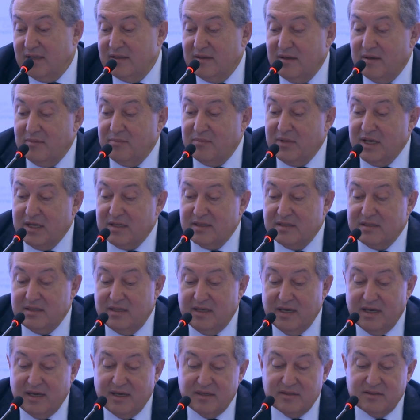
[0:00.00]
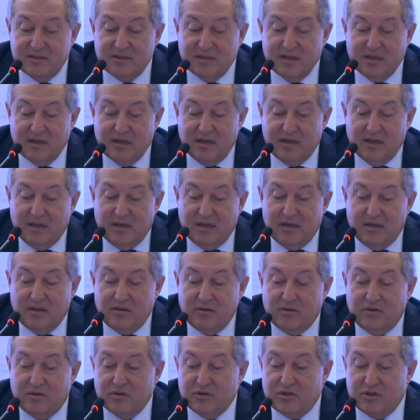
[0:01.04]
and the big states
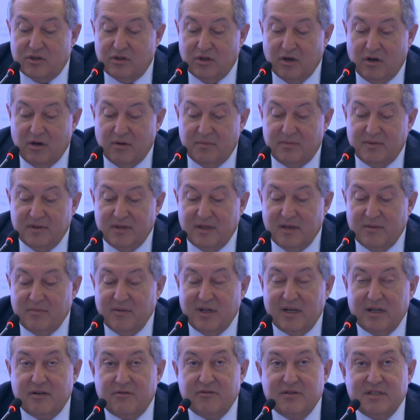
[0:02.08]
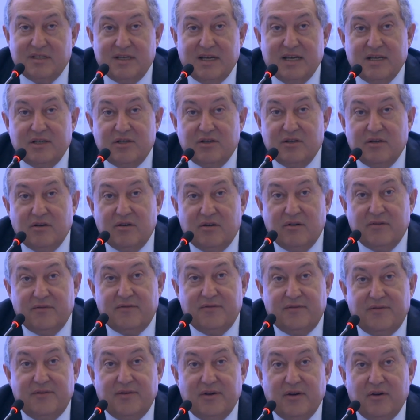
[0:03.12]
to stop the militarization of
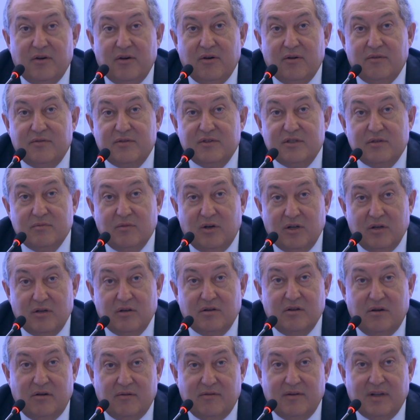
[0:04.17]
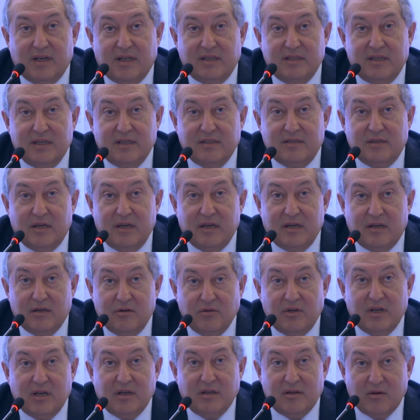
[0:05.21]
smaller conflicts,
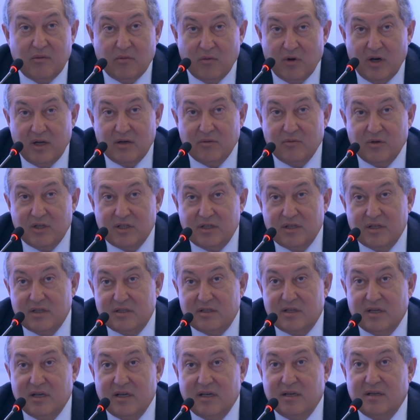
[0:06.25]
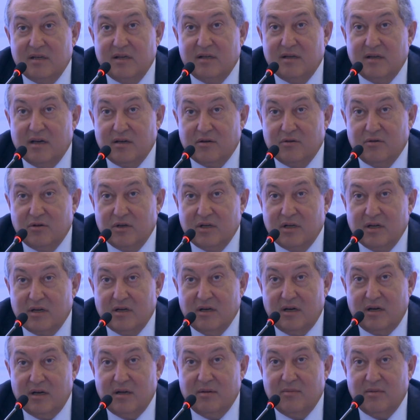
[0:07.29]
including the one which is in
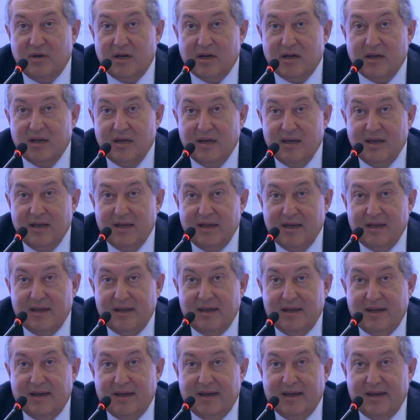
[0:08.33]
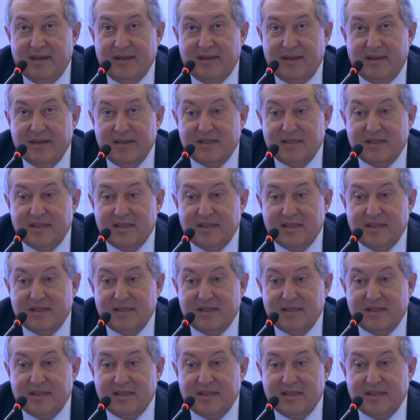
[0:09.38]
Nagorno-Karabakh. And